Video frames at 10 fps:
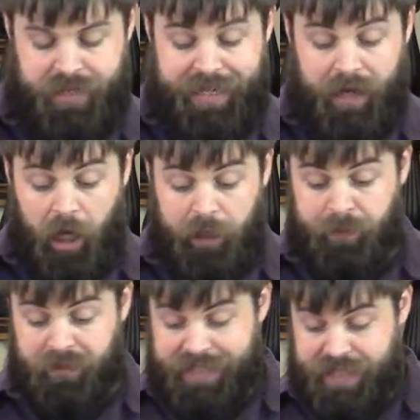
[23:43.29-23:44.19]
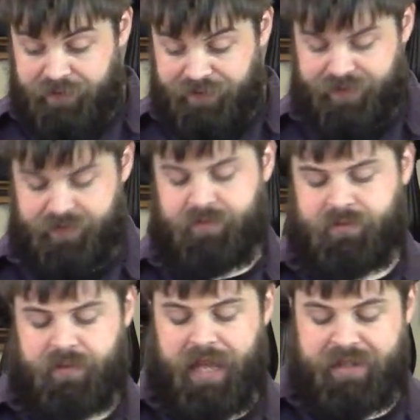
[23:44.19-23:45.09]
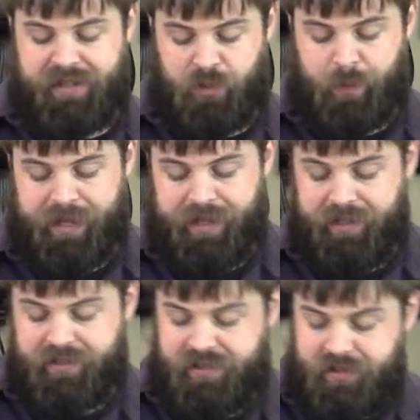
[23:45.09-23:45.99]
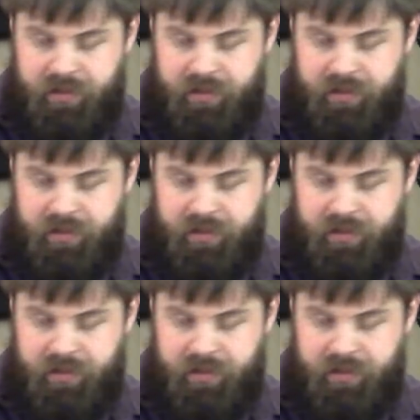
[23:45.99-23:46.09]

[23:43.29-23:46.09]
in unbelief and disobedience?